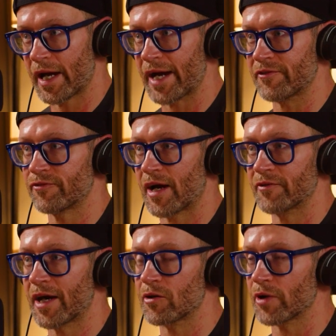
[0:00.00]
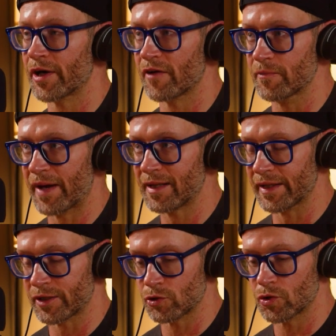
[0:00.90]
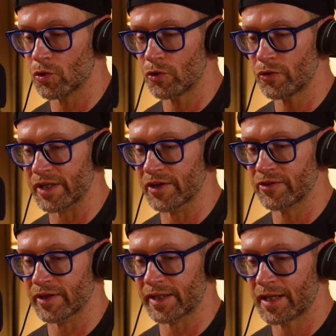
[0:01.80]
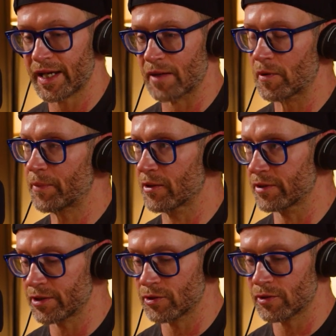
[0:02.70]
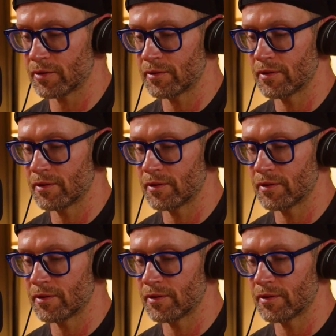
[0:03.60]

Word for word: I found out right off the bat, like her goal is like, hey, I'm a paralegal.